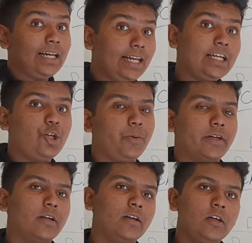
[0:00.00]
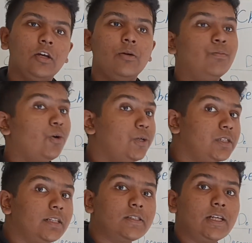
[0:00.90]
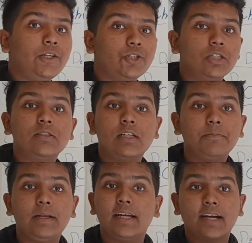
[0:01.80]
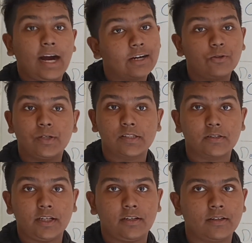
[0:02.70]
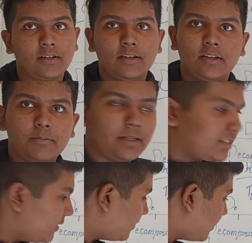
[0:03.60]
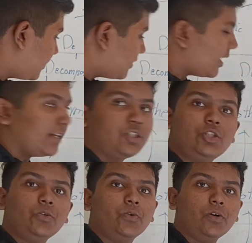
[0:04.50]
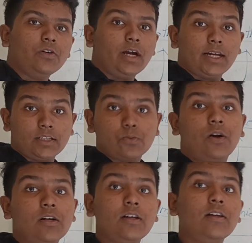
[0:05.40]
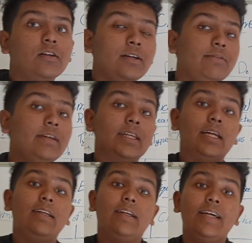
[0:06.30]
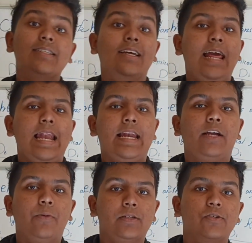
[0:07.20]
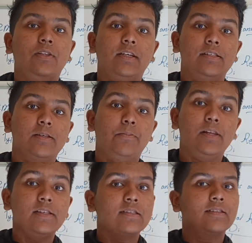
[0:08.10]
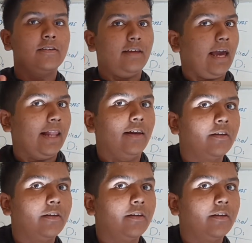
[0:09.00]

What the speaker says: liquid. Most of the solutions will be like aqueous, right? But since this is H2O and is water, we write it as liquid. So the symbol is L.